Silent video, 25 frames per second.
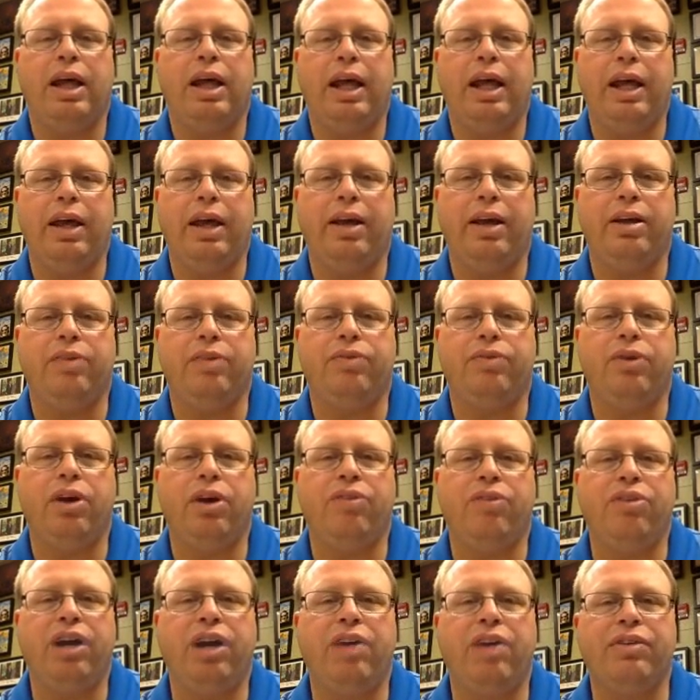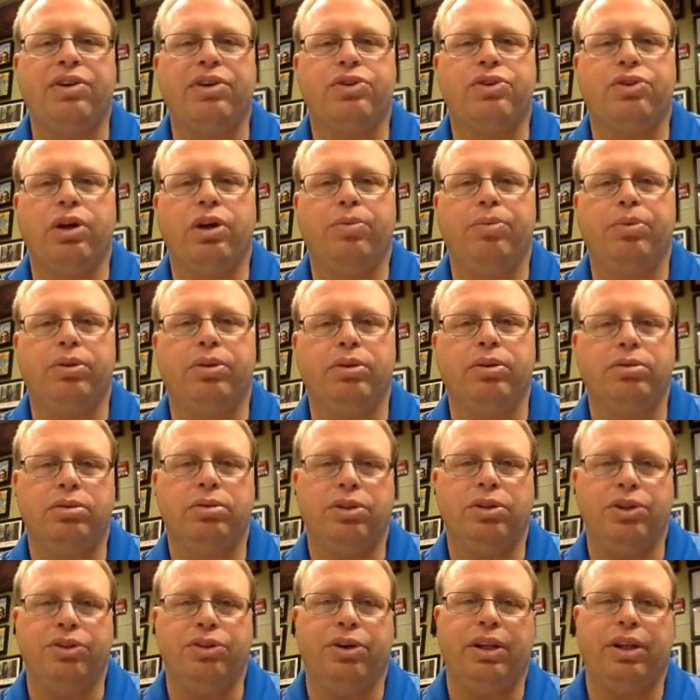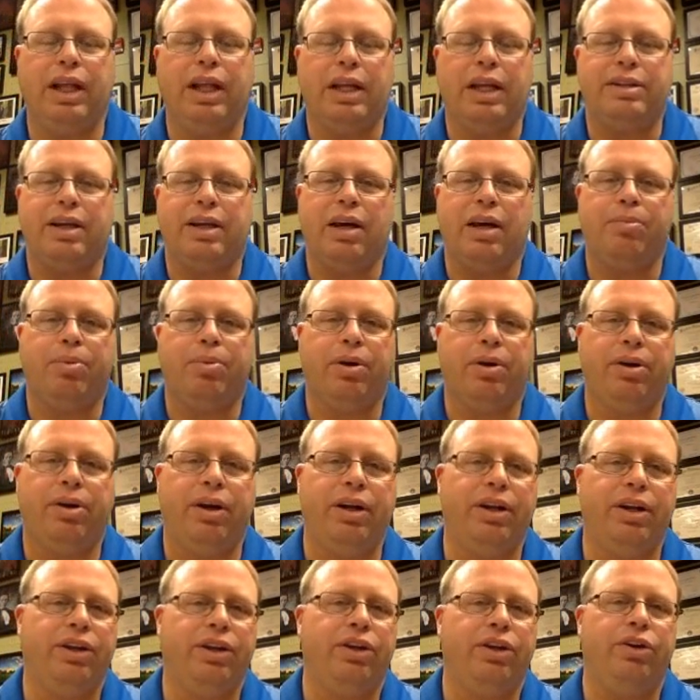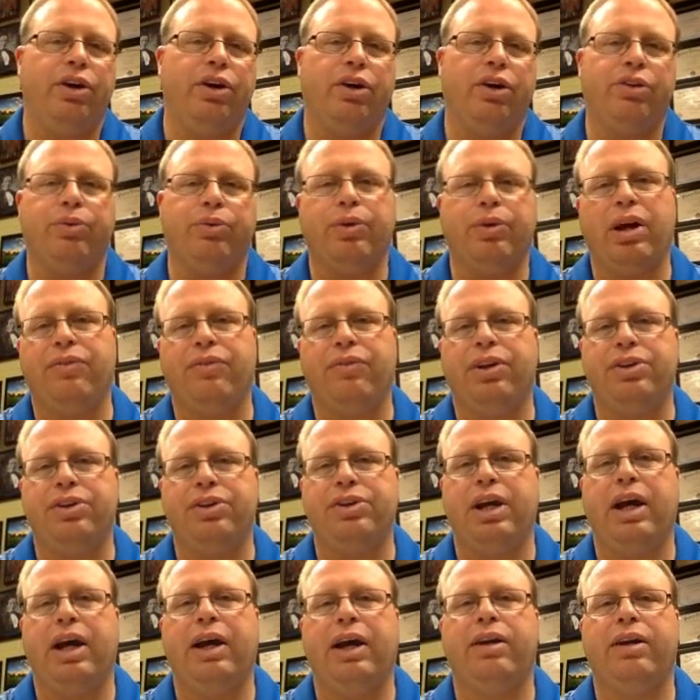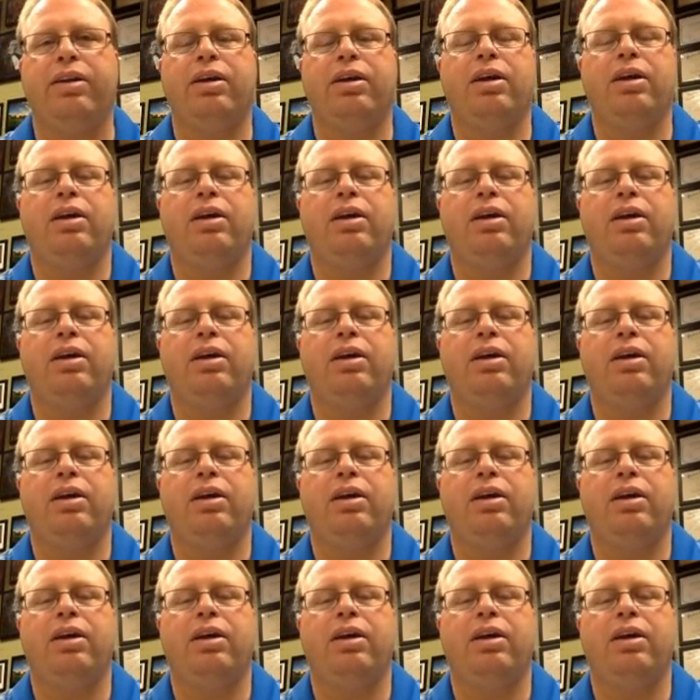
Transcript: And if you're ever having trouble during that time period and you know that we're having a chat,